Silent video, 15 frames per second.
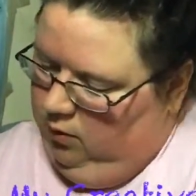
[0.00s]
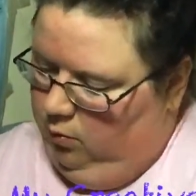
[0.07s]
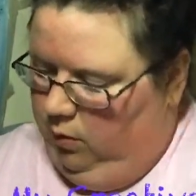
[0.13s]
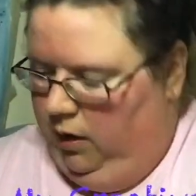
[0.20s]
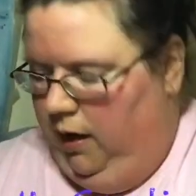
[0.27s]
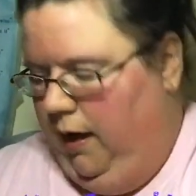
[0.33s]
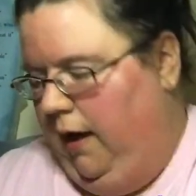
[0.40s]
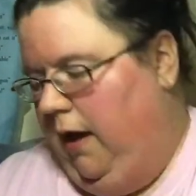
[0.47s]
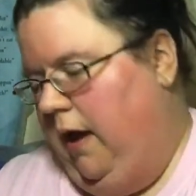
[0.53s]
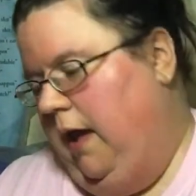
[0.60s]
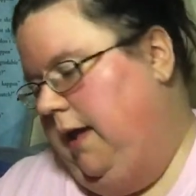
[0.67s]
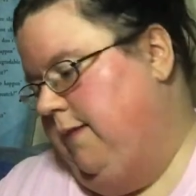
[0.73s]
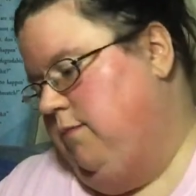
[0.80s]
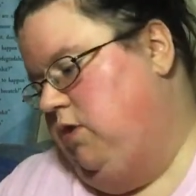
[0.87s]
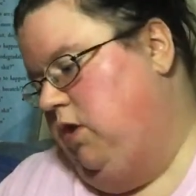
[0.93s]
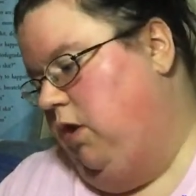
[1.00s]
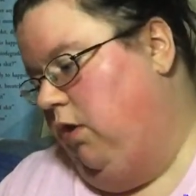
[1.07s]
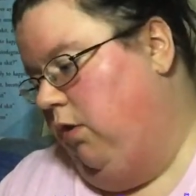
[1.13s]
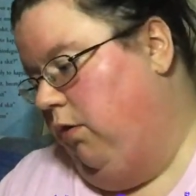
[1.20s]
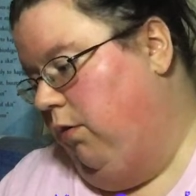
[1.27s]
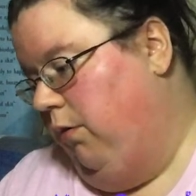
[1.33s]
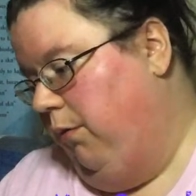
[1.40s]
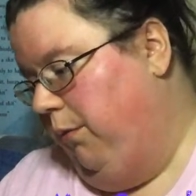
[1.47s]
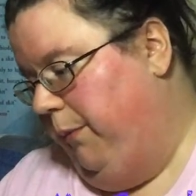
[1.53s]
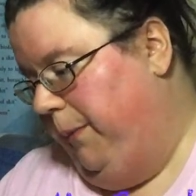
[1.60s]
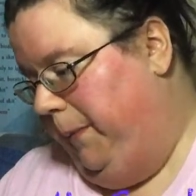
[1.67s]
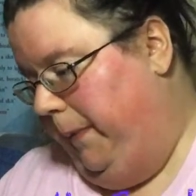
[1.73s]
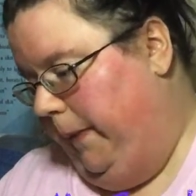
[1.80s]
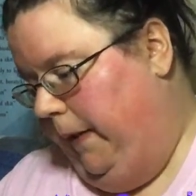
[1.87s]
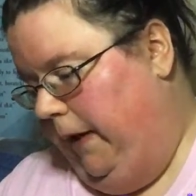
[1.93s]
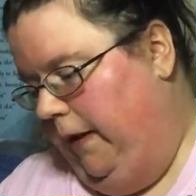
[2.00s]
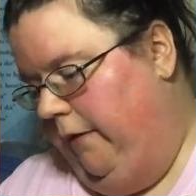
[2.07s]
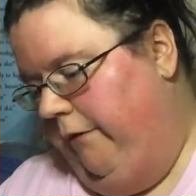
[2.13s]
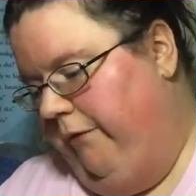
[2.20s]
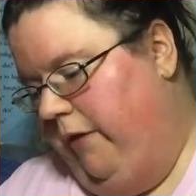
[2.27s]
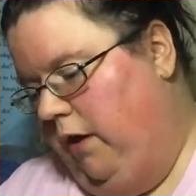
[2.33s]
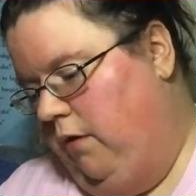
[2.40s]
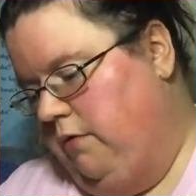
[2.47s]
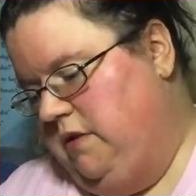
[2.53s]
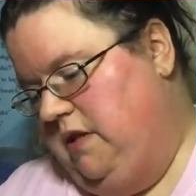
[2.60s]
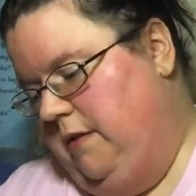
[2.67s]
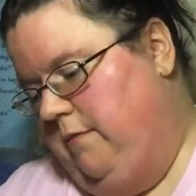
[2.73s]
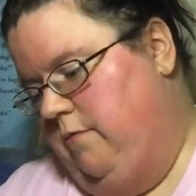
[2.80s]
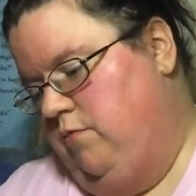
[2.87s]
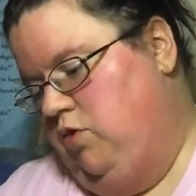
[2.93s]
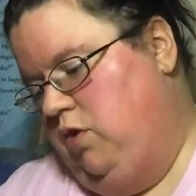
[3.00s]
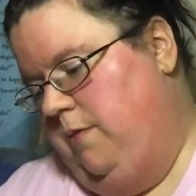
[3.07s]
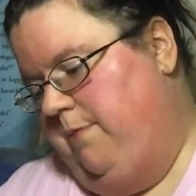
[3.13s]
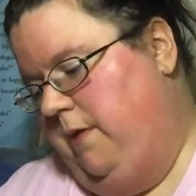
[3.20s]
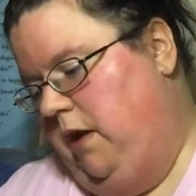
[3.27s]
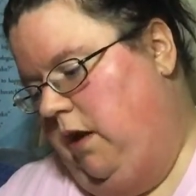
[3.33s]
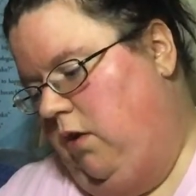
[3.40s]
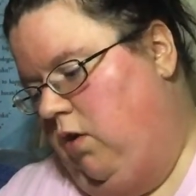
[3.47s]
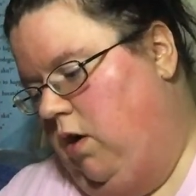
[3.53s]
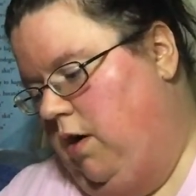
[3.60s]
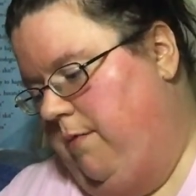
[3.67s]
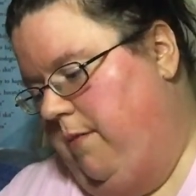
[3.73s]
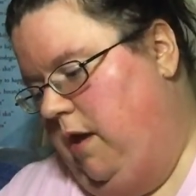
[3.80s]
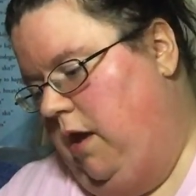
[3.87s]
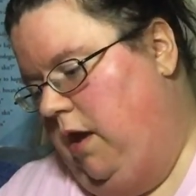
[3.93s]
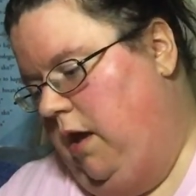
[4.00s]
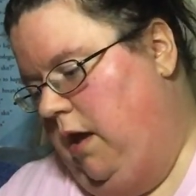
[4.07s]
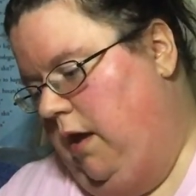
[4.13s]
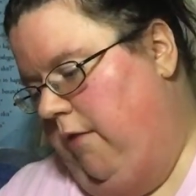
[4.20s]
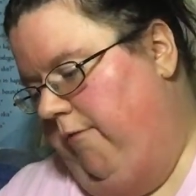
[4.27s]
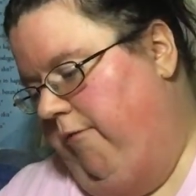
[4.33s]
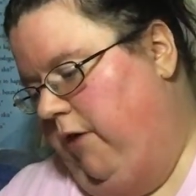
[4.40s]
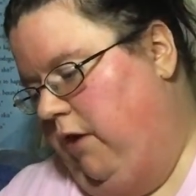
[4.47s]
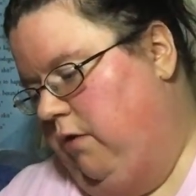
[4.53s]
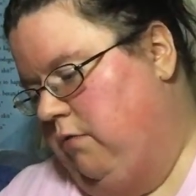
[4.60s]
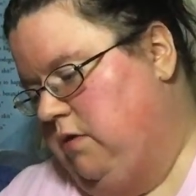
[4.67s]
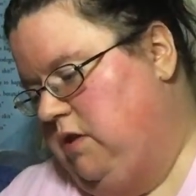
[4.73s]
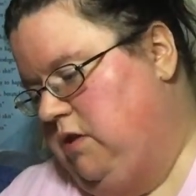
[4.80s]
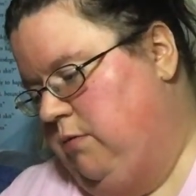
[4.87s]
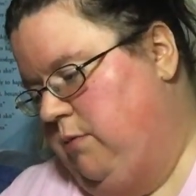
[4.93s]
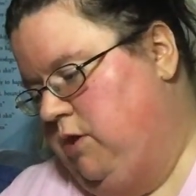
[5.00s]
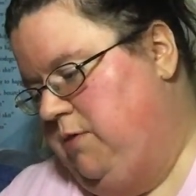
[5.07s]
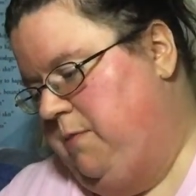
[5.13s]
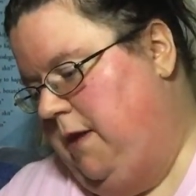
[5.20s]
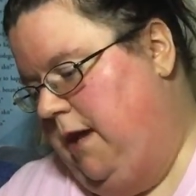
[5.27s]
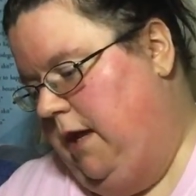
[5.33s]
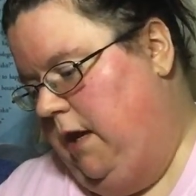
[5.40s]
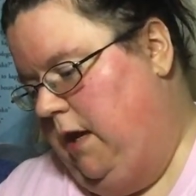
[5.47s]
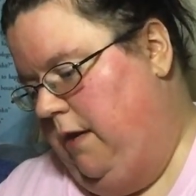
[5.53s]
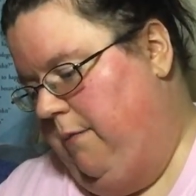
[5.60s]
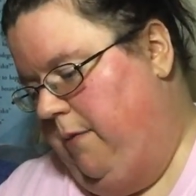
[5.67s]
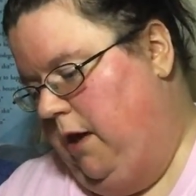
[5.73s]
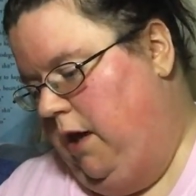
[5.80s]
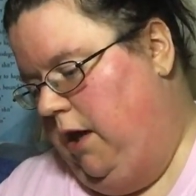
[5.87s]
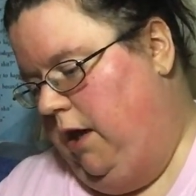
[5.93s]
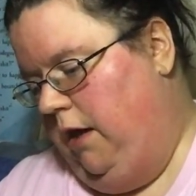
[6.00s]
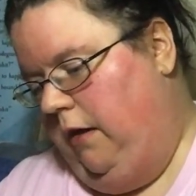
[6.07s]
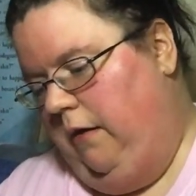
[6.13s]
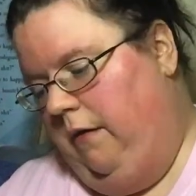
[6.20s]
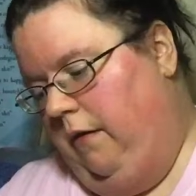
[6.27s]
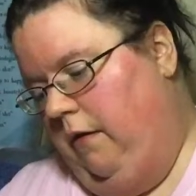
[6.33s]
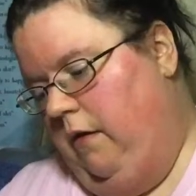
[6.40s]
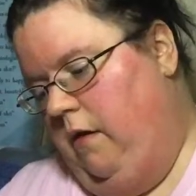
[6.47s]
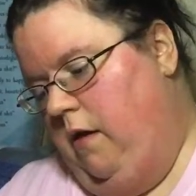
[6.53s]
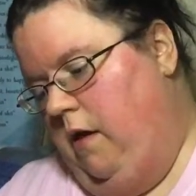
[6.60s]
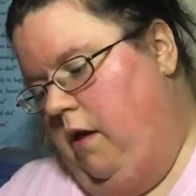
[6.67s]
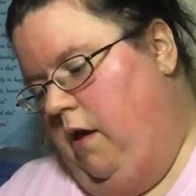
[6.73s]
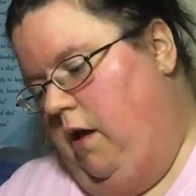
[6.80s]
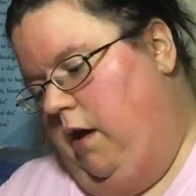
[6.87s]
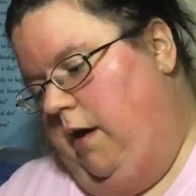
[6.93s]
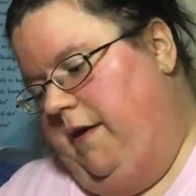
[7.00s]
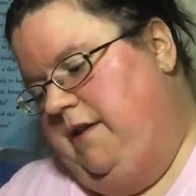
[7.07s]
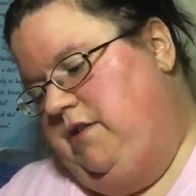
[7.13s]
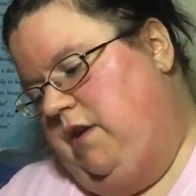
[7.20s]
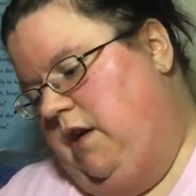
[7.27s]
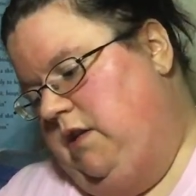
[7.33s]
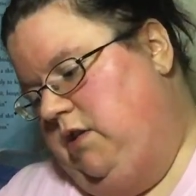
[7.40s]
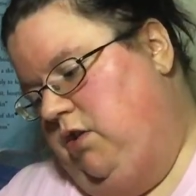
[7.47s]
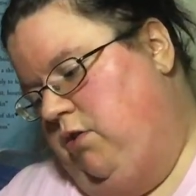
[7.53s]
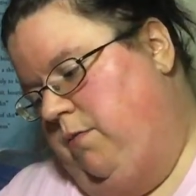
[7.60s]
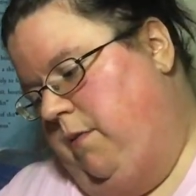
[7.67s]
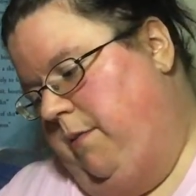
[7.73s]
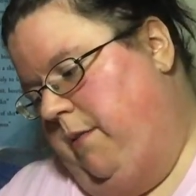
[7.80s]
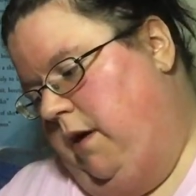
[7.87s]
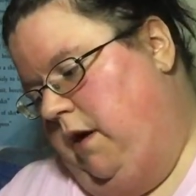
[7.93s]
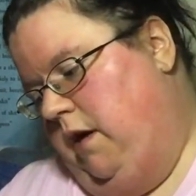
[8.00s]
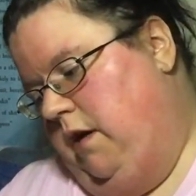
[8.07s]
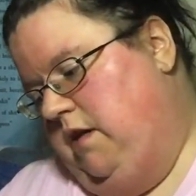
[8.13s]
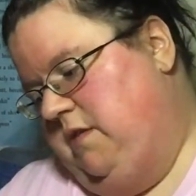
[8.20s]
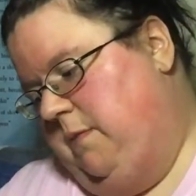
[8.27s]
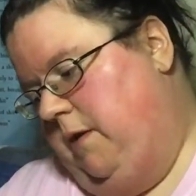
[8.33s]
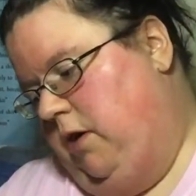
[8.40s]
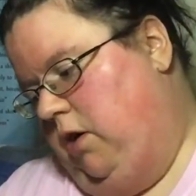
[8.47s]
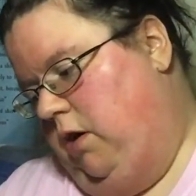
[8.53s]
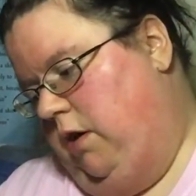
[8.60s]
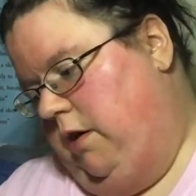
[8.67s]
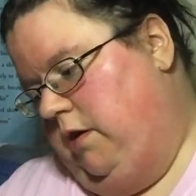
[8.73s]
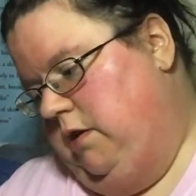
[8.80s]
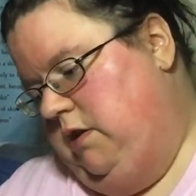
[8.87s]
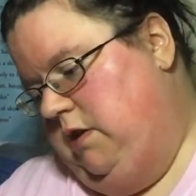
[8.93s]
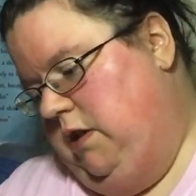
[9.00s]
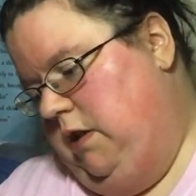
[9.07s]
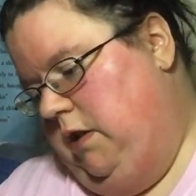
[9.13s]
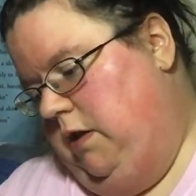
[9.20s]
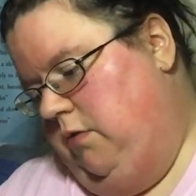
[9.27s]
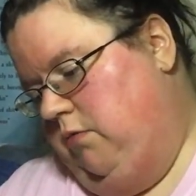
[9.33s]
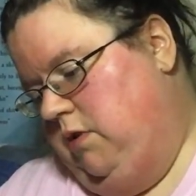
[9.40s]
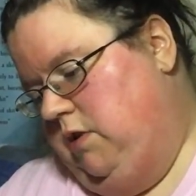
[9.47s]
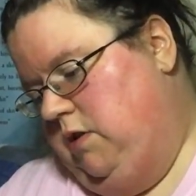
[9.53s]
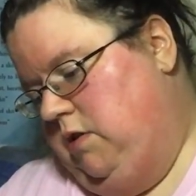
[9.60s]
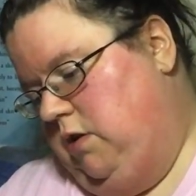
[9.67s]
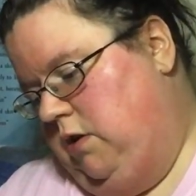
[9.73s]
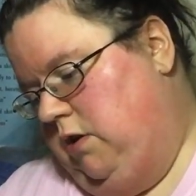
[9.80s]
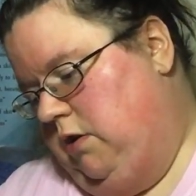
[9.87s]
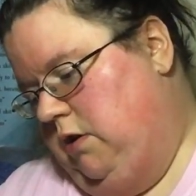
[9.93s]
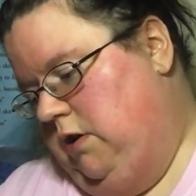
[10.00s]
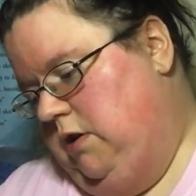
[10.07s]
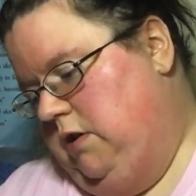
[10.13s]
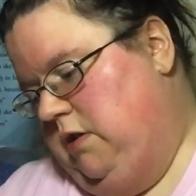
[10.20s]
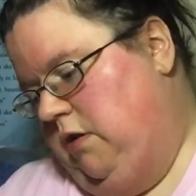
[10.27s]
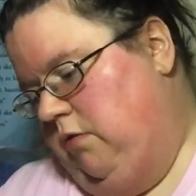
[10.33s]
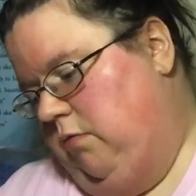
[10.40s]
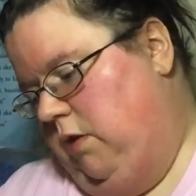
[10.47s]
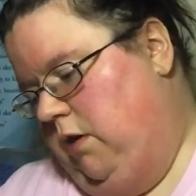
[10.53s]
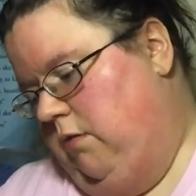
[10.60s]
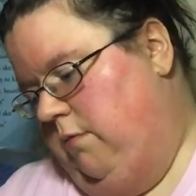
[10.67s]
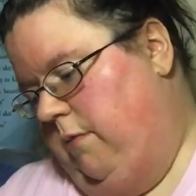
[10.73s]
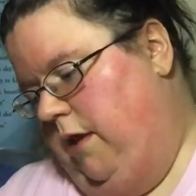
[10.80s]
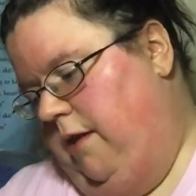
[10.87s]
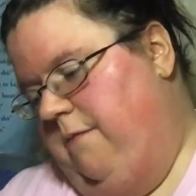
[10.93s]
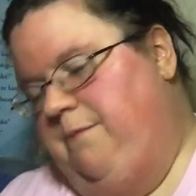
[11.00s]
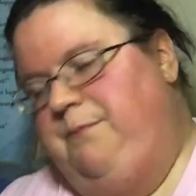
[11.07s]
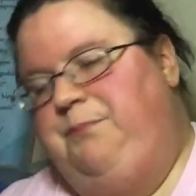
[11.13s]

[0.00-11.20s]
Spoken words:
When I came to, I felt something dripping on me and felt so much pain in my head. I tried to open my eyes, but all I could see was darkness around me.